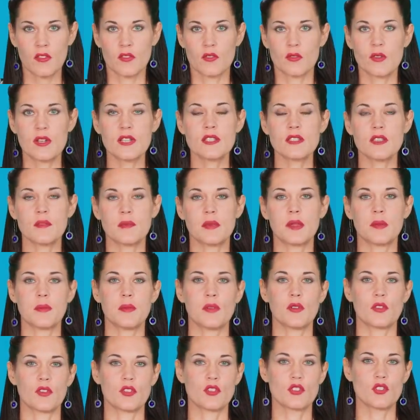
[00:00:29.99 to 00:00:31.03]
The reason that
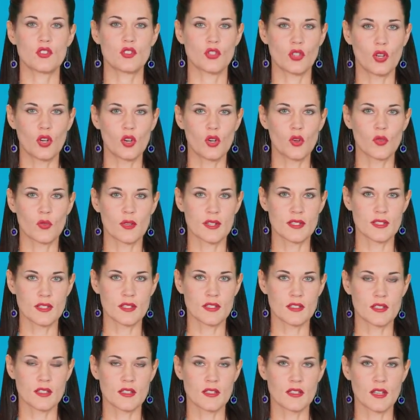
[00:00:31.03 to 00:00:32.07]
people are so
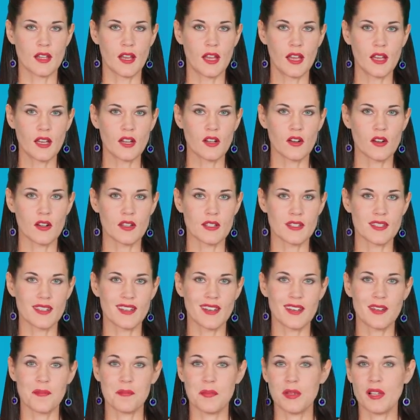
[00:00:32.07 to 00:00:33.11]
resistant to anger is that
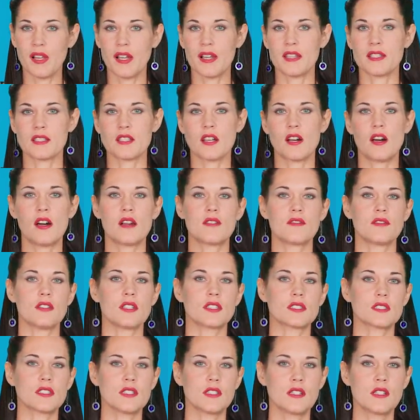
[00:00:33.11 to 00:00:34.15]
it implies
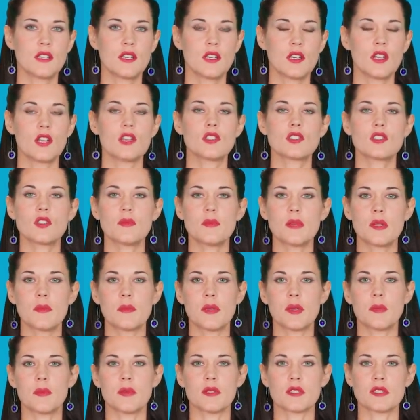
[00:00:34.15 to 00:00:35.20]
conflict, and so many
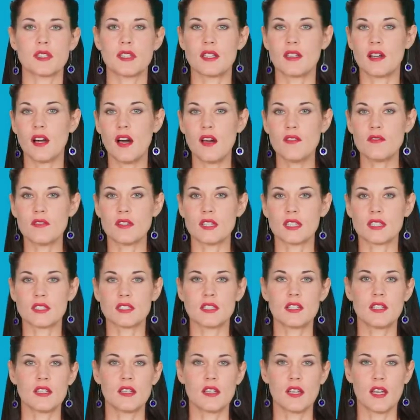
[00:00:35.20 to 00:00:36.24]
people see conflict
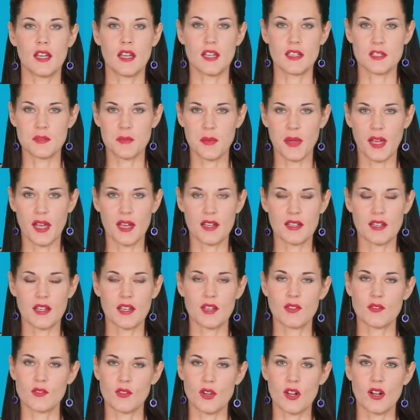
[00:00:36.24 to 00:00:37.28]
as bad
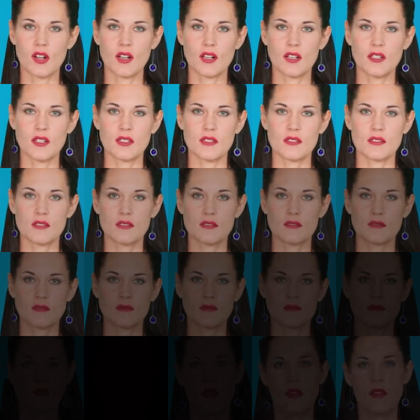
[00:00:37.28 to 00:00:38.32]
and wrong.
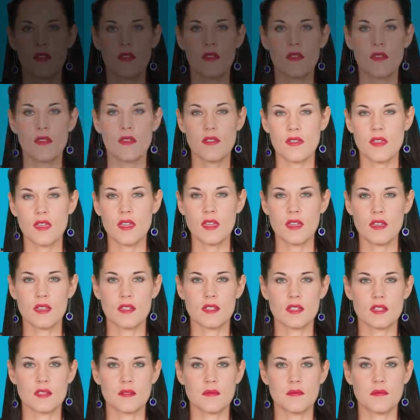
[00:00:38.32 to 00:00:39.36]
The thing
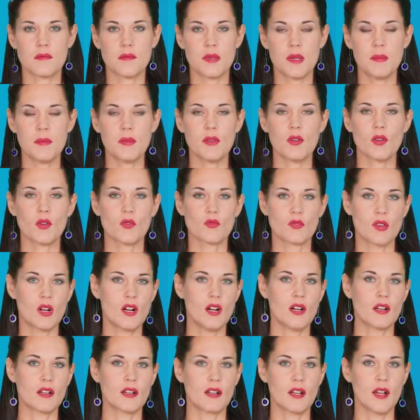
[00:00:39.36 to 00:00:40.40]
is, people are
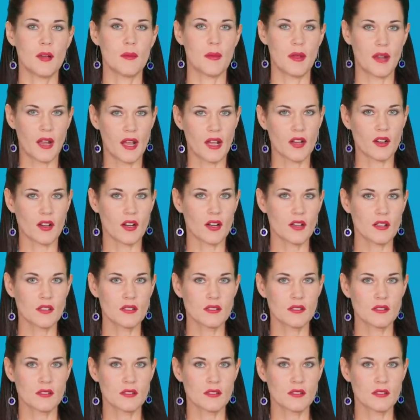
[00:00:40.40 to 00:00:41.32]
wrong about anger.